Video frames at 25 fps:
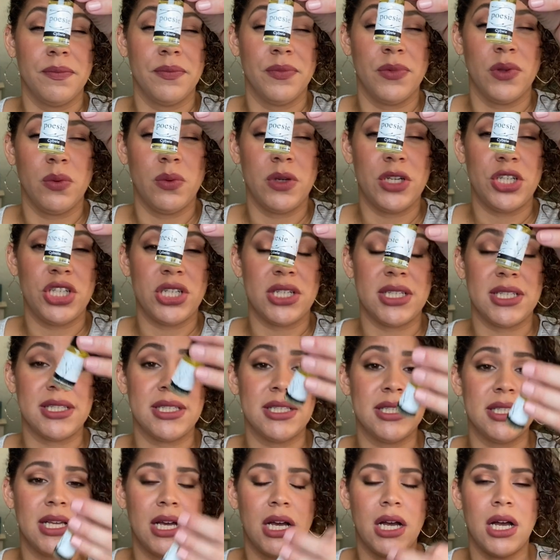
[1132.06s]
which
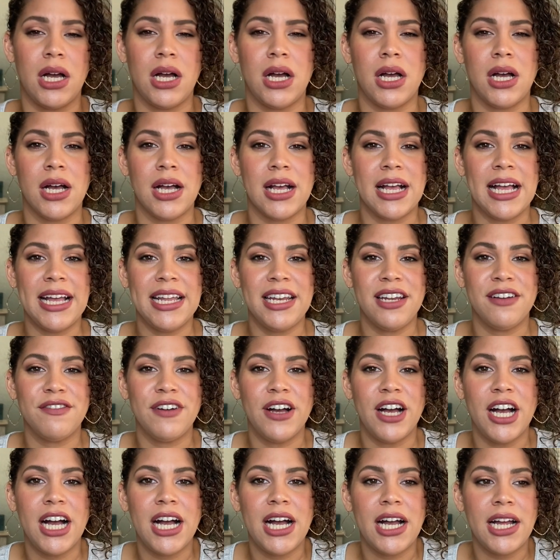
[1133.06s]
is a kind
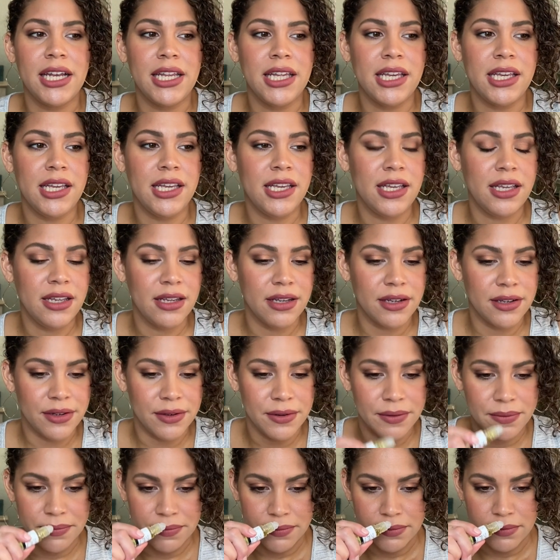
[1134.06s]
of honey
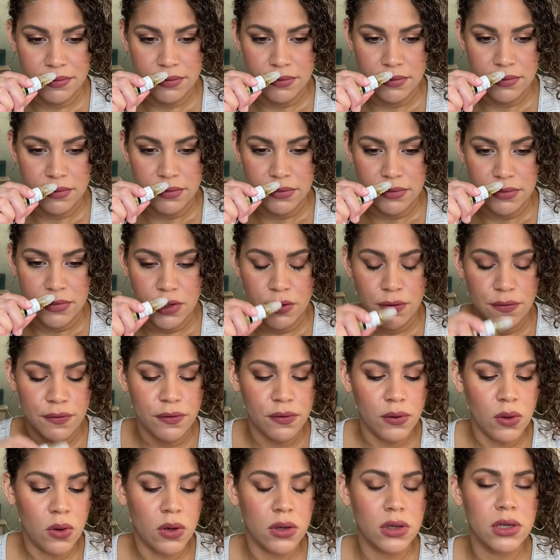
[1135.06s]

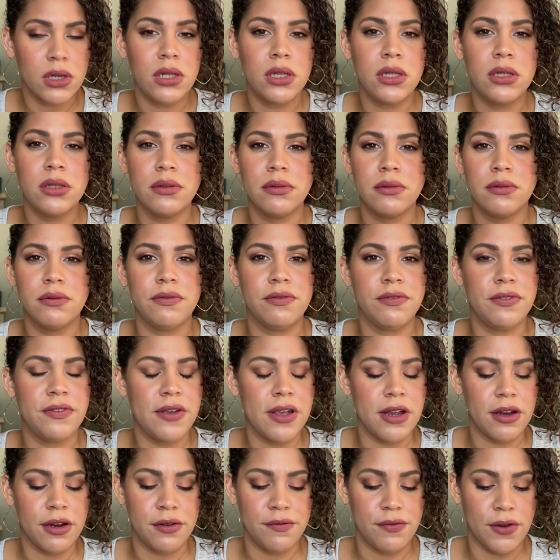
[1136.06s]
floral,
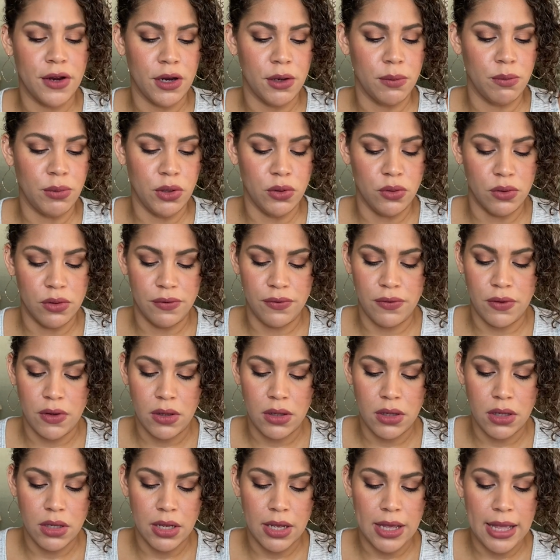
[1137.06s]
very, very
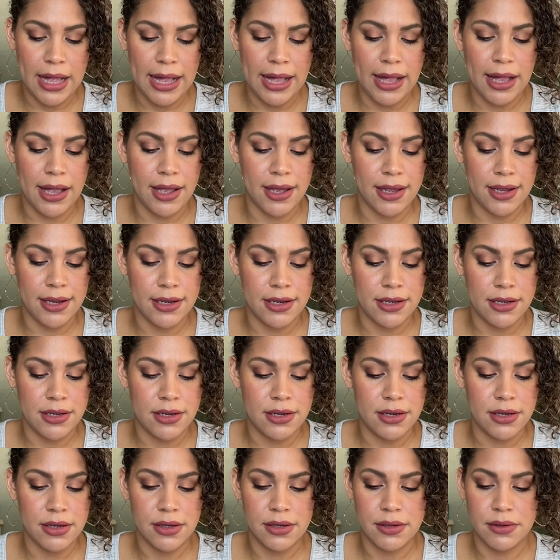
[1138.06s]
beautiful,
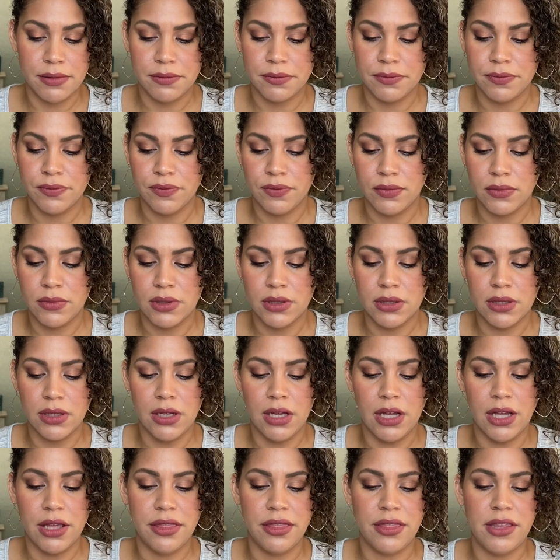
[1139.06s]
and
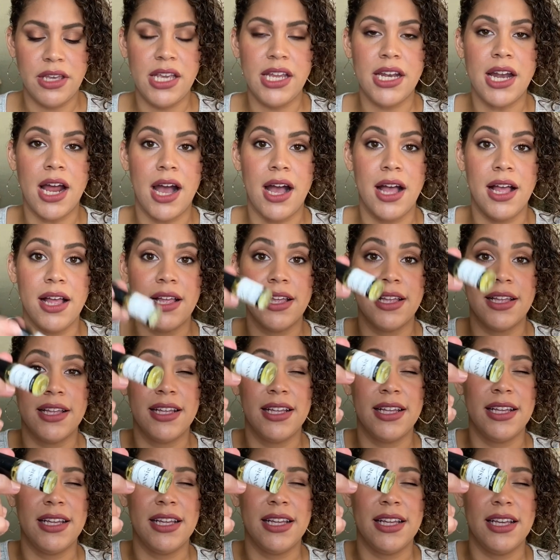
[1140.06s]
Athena,
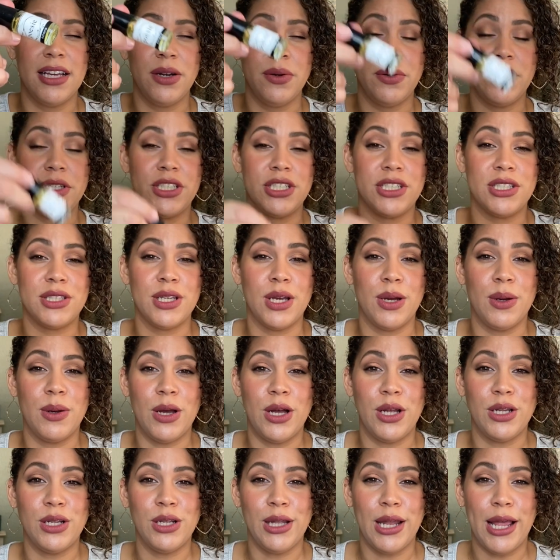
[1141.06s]
which is
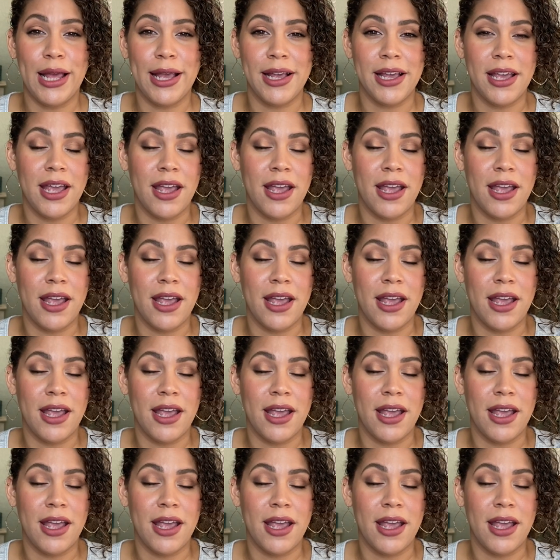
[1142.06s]
like